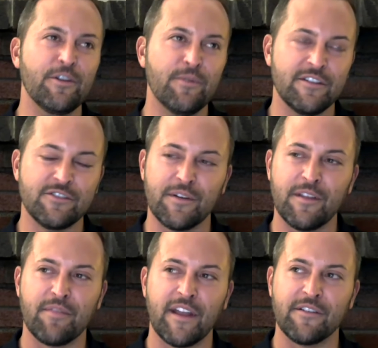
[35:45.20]
you will enjoy
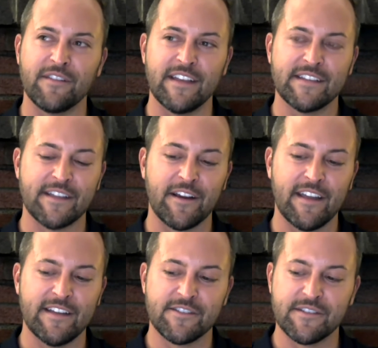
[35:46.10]
the Brainerd Lakes
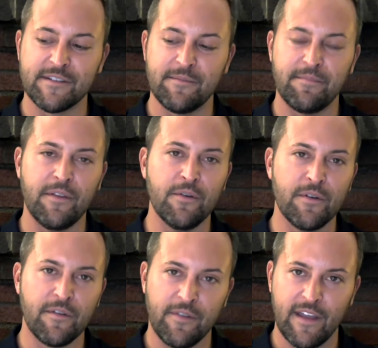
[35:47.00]
area. It's just a
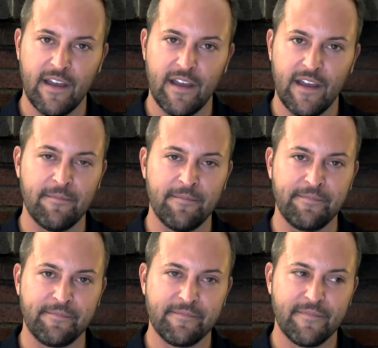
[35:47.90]
beautiful
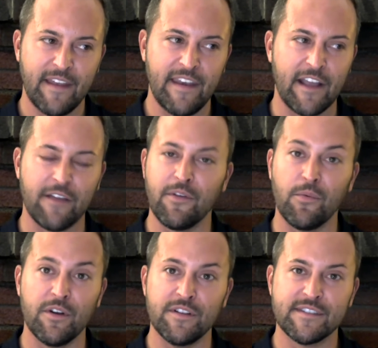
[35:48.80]
neck of the
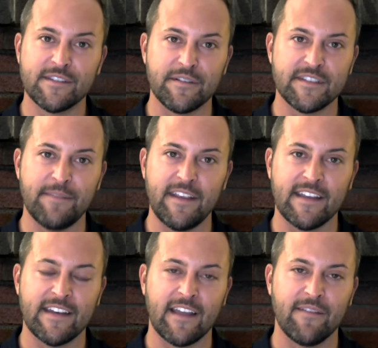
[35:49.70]
woods, so to speak, a
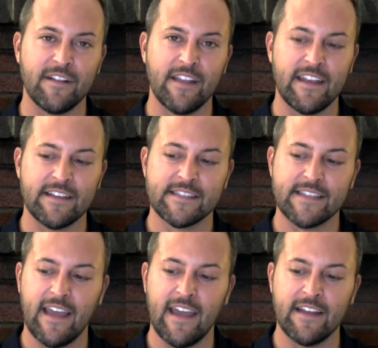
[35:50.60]
neck of the lakes.
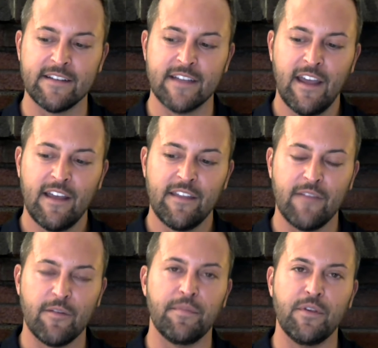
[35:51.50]
And they
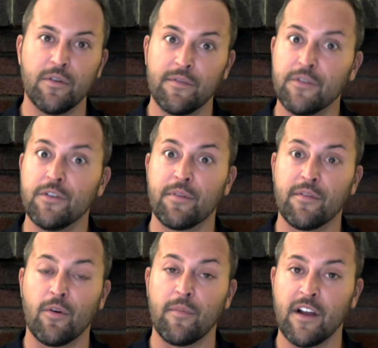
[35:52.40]
have a beautiful new
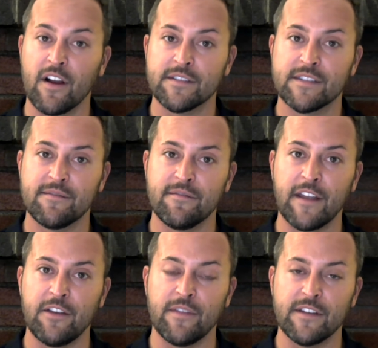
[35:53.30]
performing arts
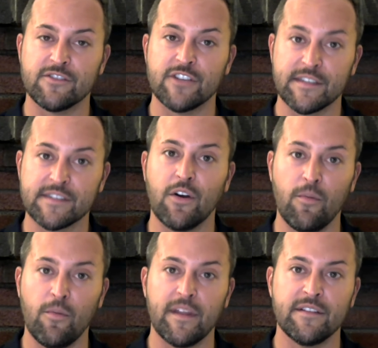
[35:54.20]
venue that just
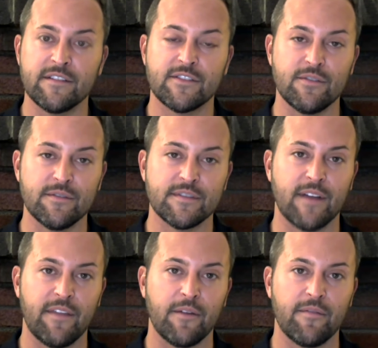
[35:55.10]
opened too. So I think we're